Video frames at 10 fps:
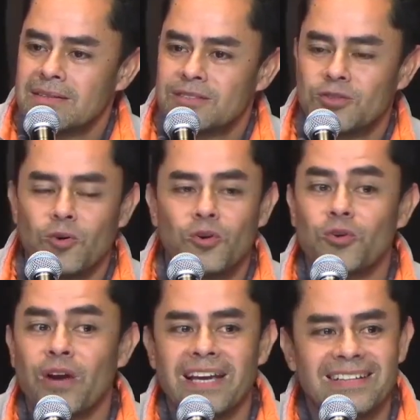so
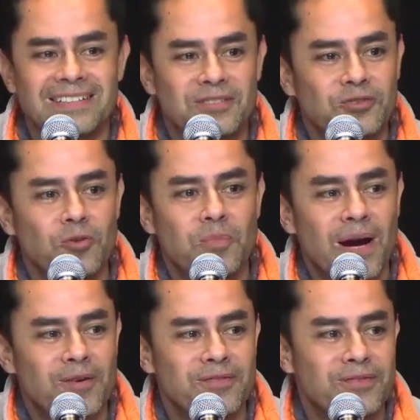great and so
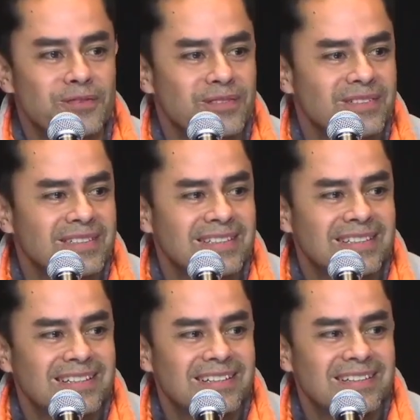powerful
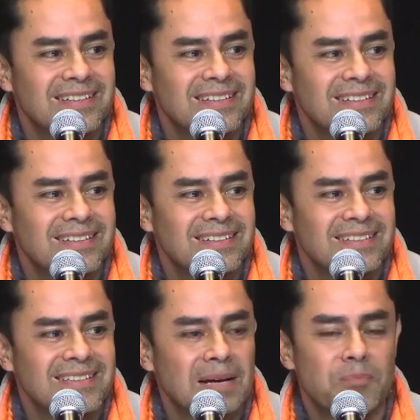
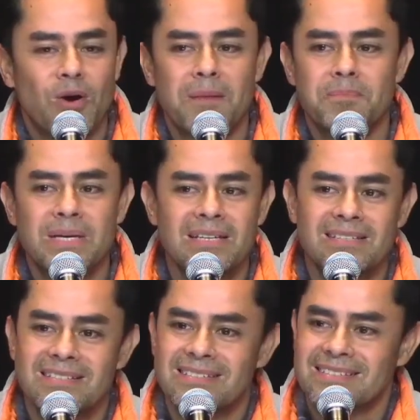that brought
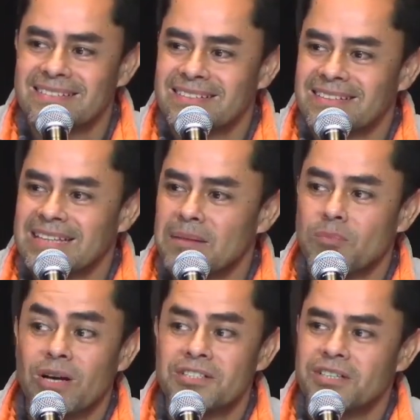peace, that
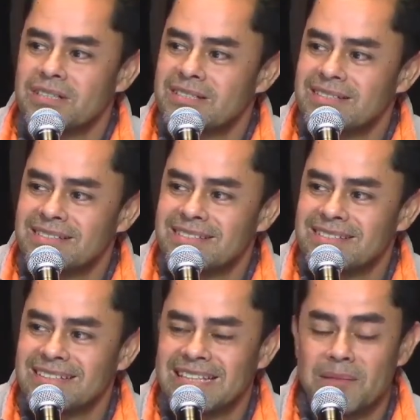brought
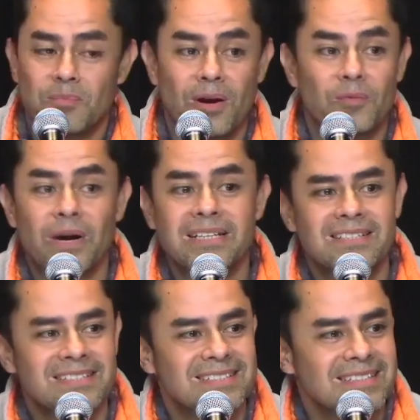justice, that brought
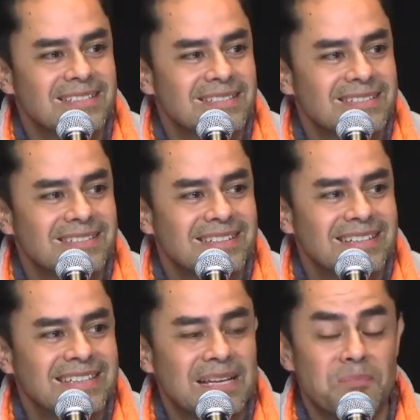righteousness,
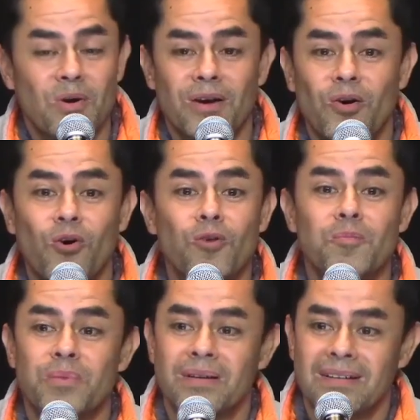that brought
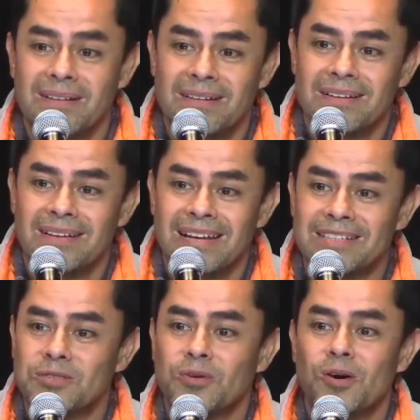hope
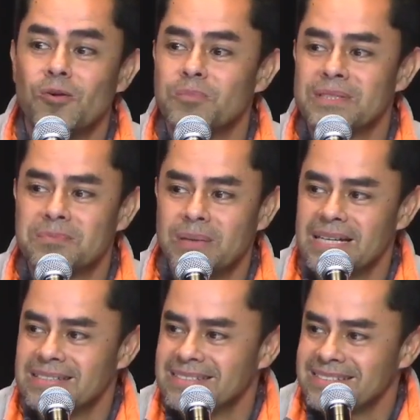into a hopeless
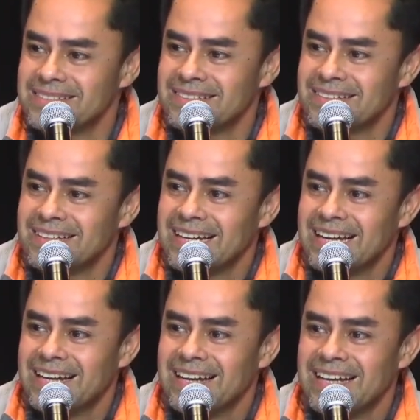place,
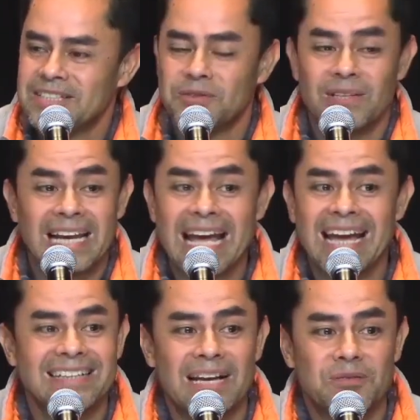into a
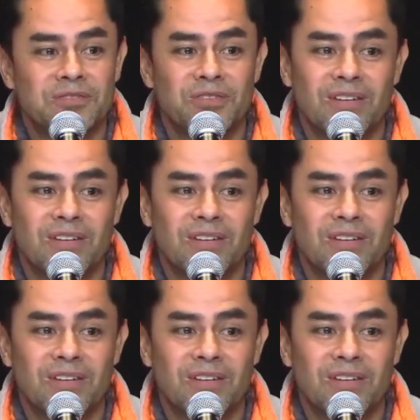land that was